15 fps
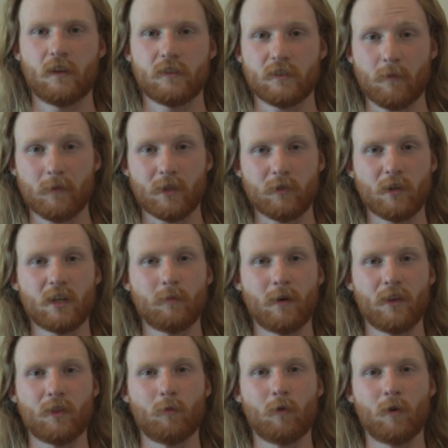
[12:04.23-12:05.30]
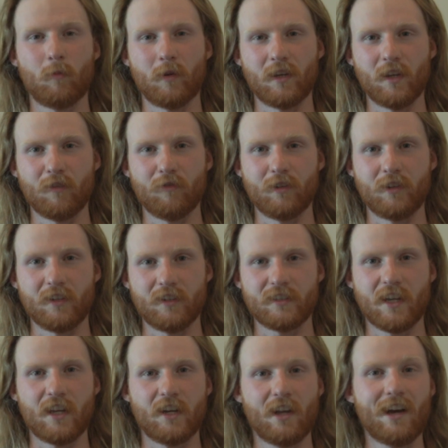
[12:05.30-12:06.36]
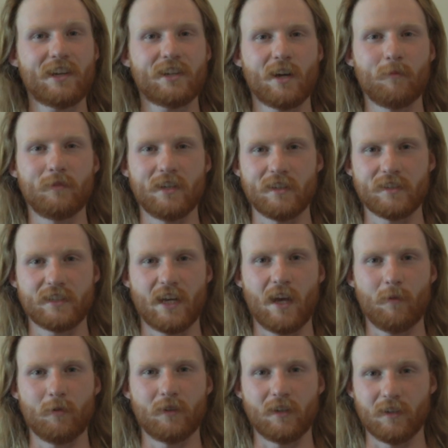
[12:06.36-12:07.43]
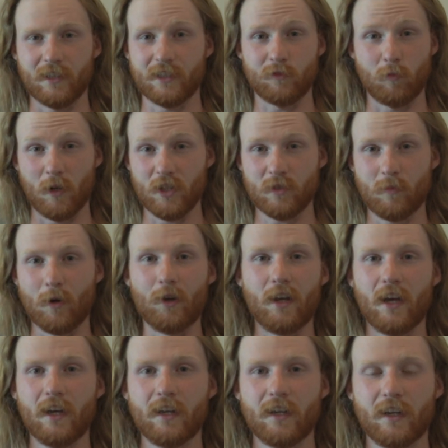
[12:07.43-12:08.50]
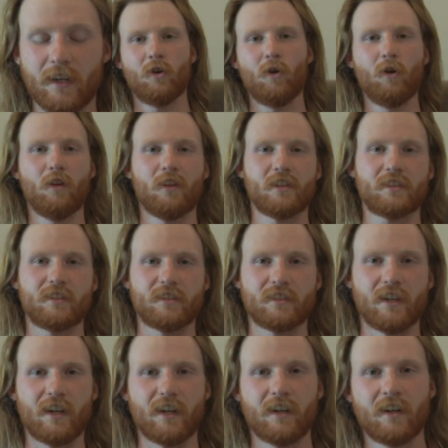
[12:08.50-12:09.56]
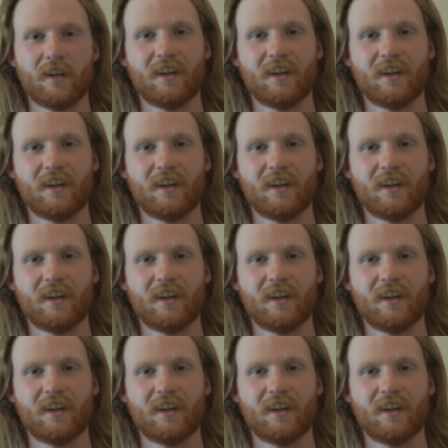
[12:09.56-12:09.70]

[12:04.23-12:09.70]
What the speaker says: Something great about the world we live in is that nighttime tends to happen at least once per day. All of this to say,